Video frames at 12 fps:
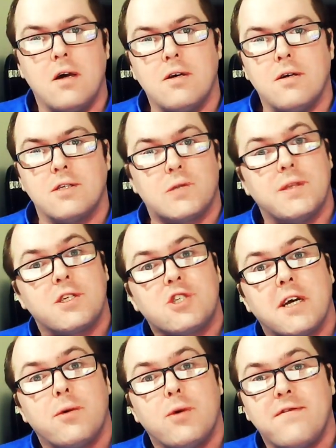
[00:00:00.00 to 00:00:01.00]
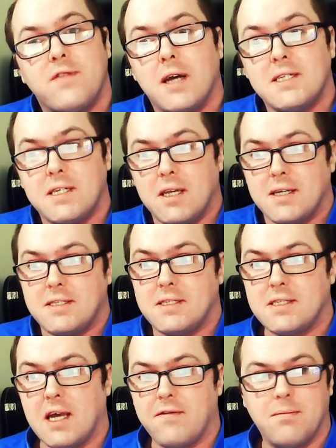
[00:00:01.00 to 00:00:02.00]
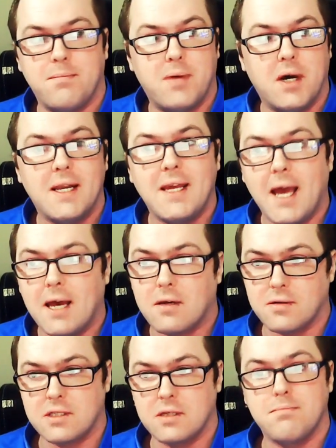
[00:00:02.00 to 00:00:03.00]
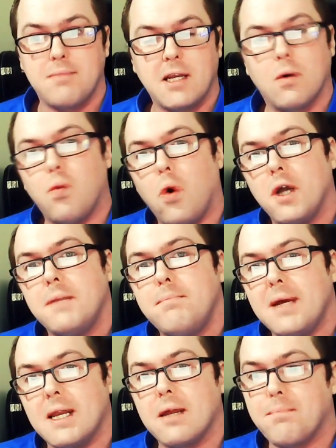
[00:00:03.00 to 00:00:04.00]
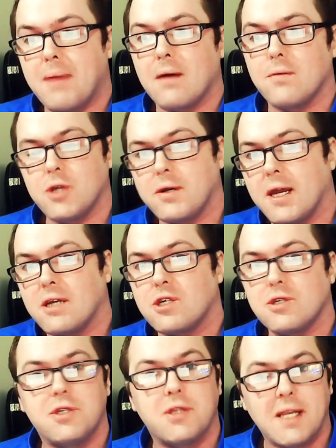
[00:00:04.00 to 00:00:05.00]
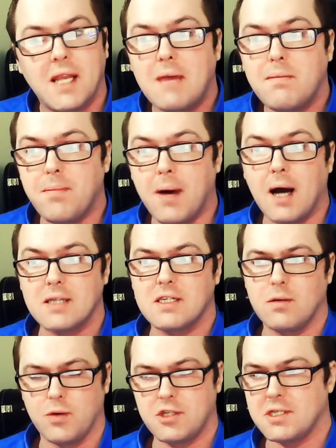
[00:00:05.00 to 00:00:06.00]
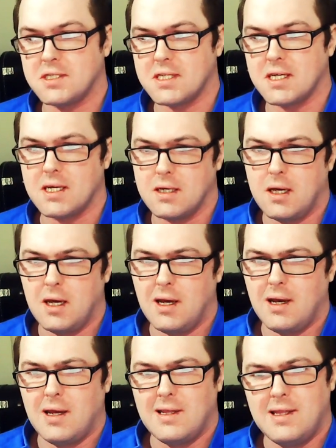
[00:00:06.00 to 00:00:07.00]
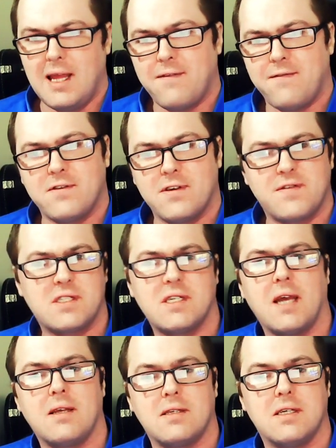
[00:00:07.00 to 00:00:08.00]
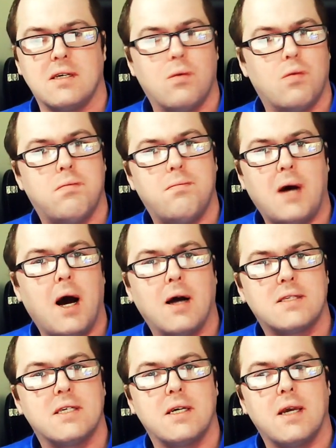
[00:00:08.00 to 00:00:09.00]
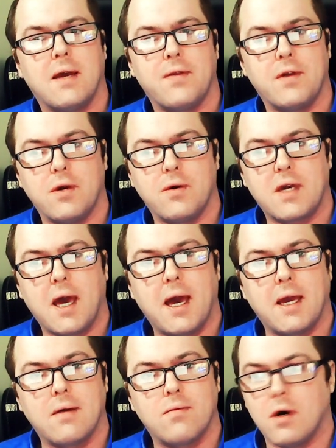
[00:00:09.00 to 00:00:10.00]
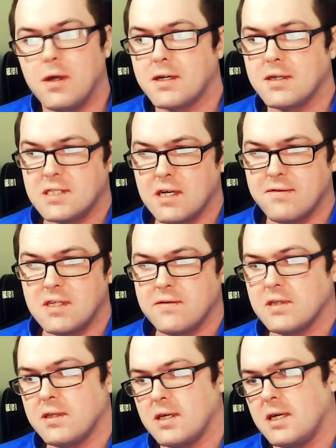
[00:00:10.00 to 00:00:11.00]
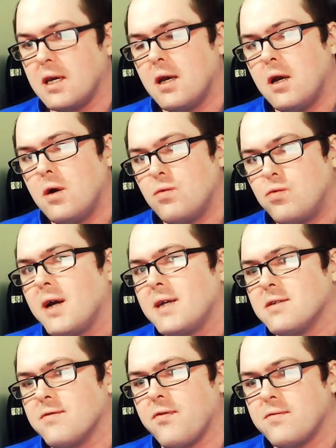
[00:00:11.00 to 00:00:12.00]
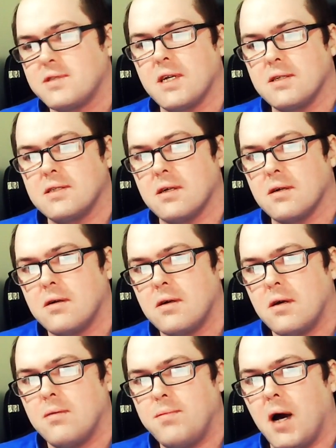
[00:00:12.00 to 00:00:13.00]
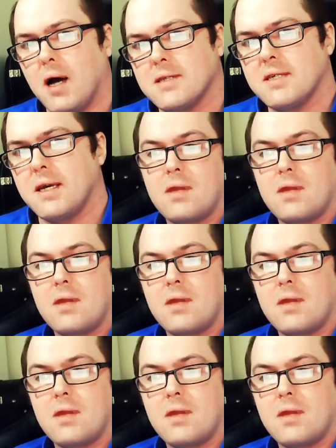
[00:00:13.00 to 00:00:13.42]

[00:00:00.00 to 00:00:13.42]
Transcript: So in the January of 1997, Bernie Ecclestone made a £1 million donation to the Labour Party, which is the left of centre party in the UK, while the Conservatives are the right of centre party.